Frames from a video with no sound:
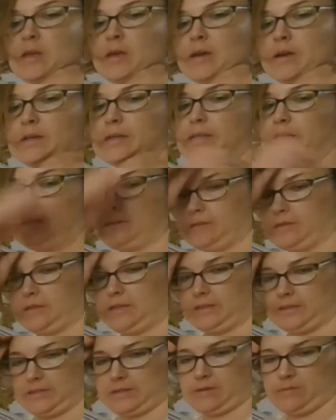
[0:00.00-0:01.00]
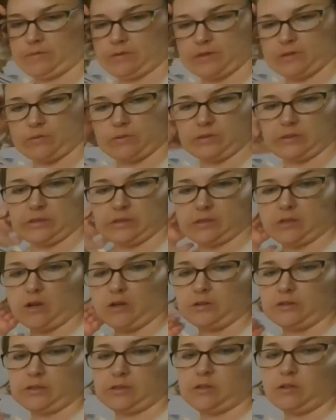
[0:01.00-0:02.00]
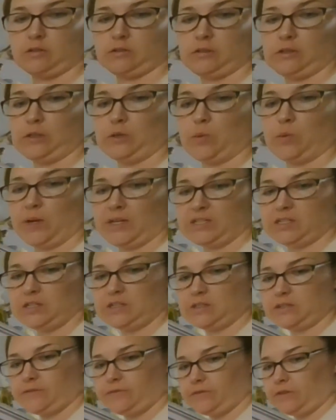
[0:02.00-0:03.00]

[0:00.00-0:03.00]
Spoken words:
That's not what the quiz is called. It's called Equations of